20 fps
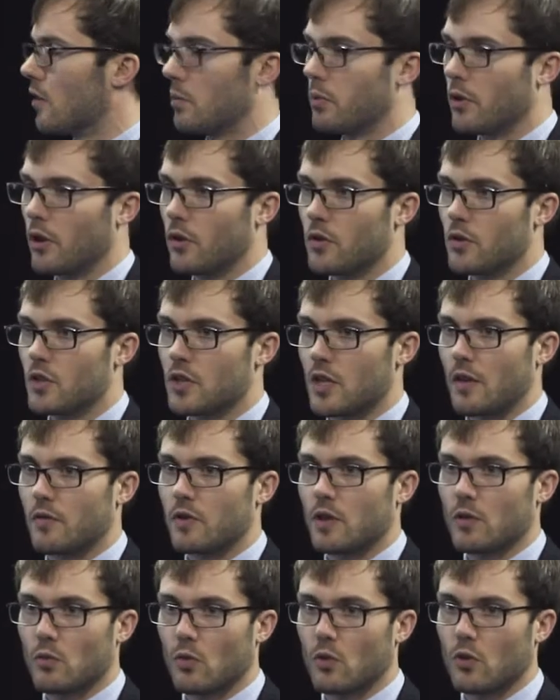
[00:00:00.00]
the produce
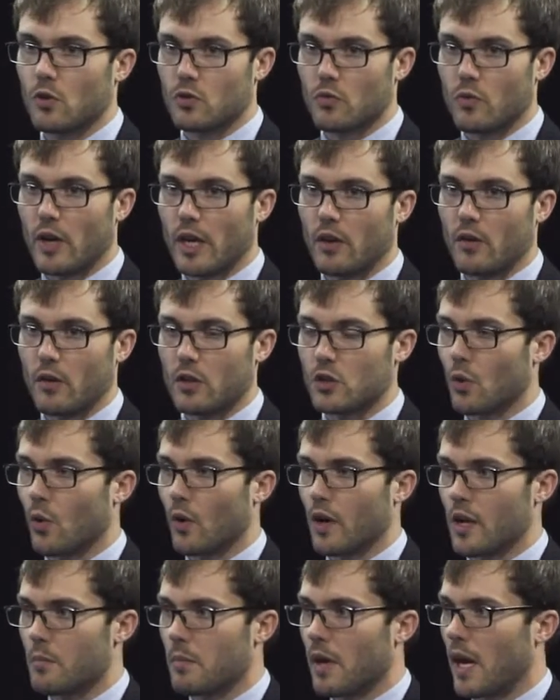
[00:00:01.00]
safety rules
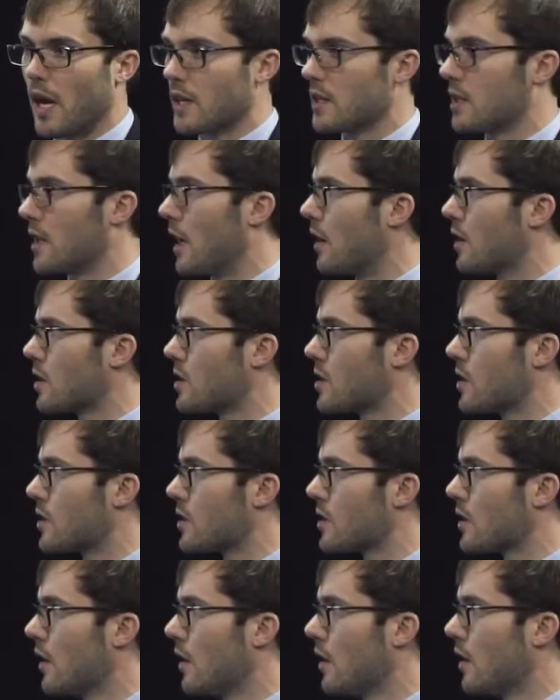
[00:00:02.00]
regulatory impact
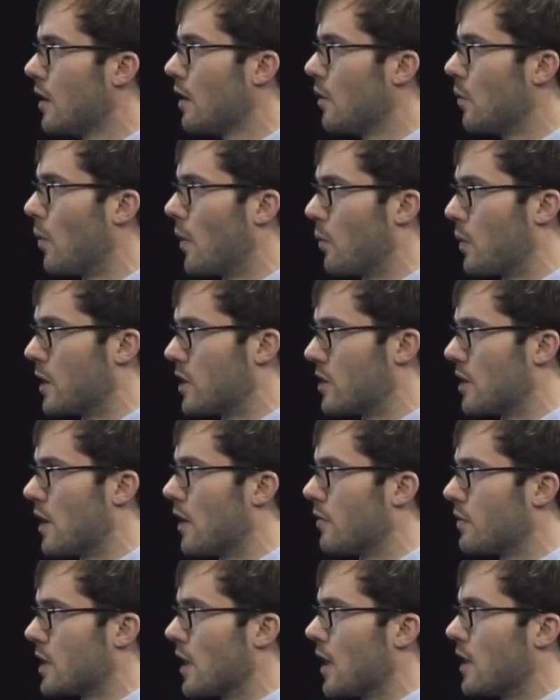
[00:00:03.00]
analysis, which the
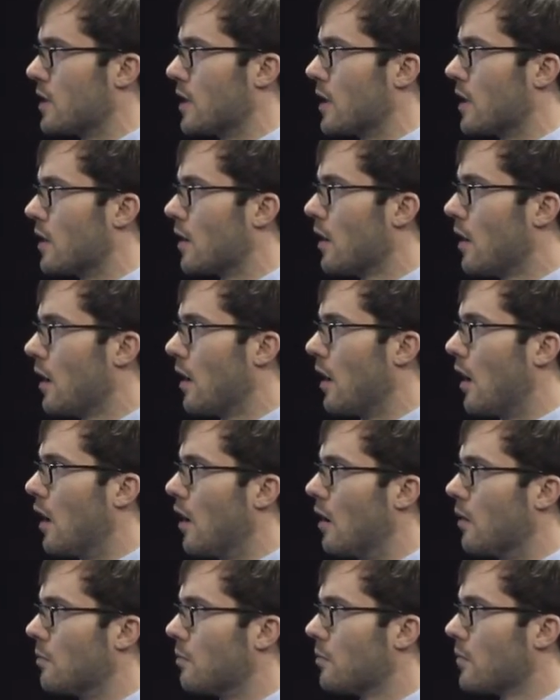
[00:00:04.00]
FDA did.
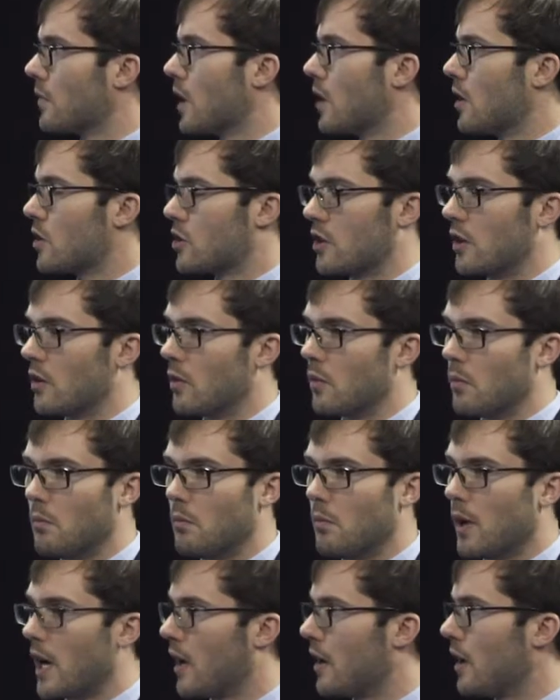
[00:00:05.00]
So
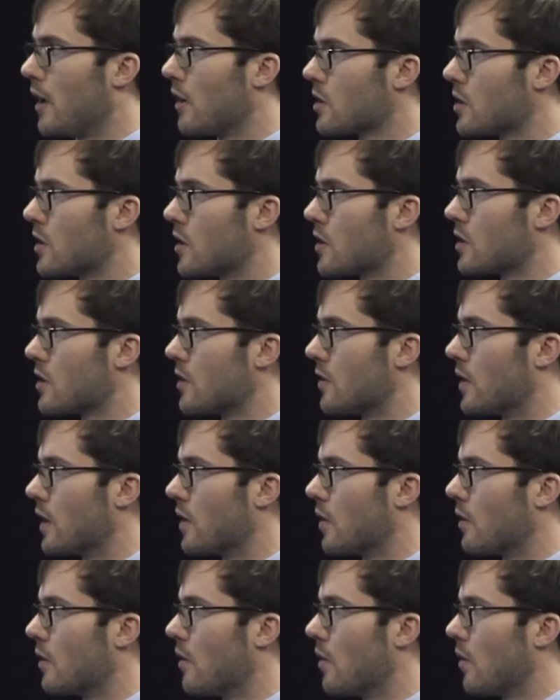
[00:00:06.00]
my analysis
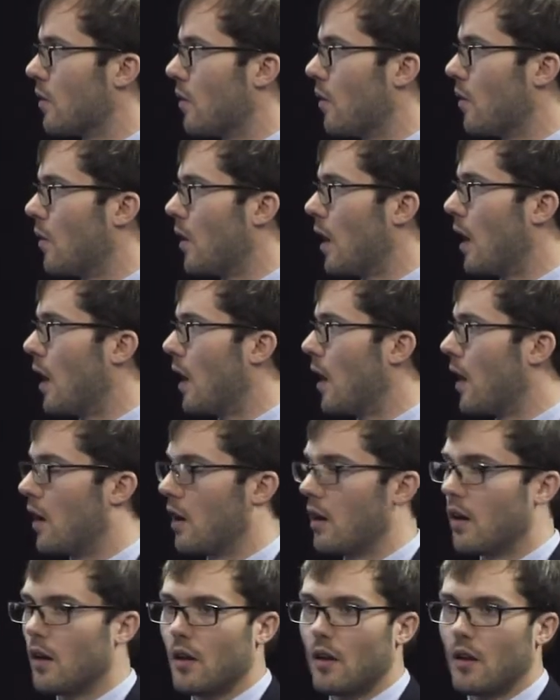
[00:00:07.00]
then
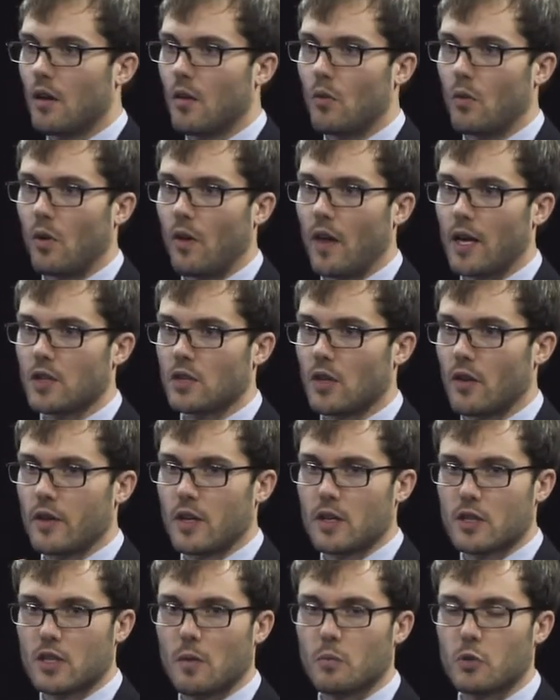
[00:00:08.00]
relies on
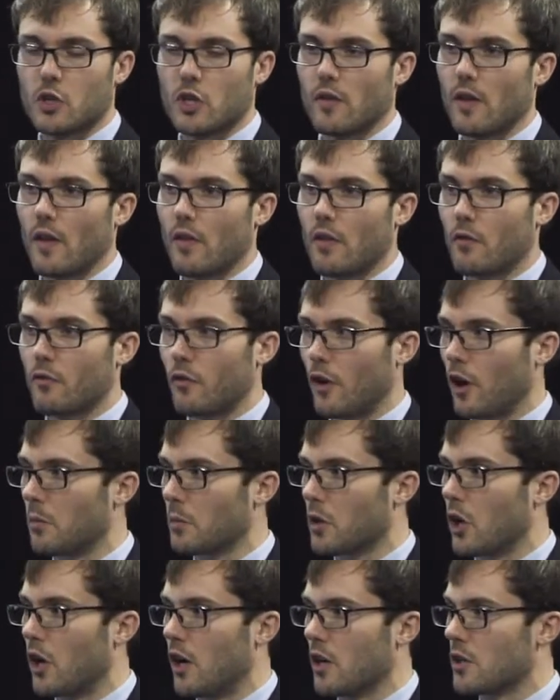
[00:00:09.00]
the assumption that
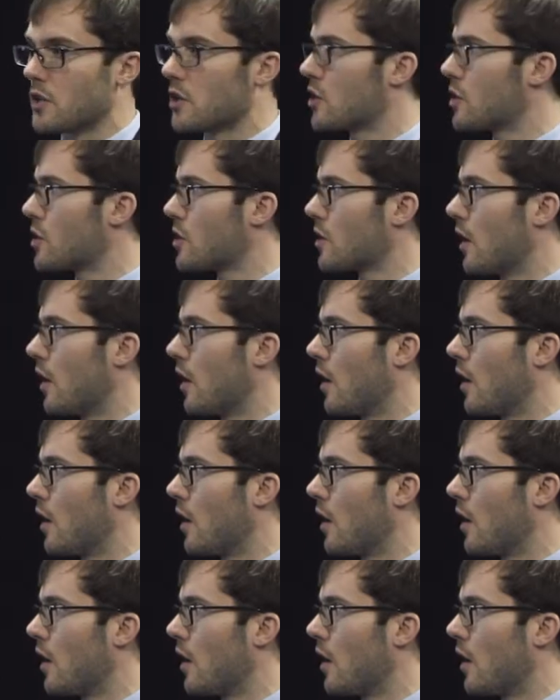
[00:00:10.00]
farm costs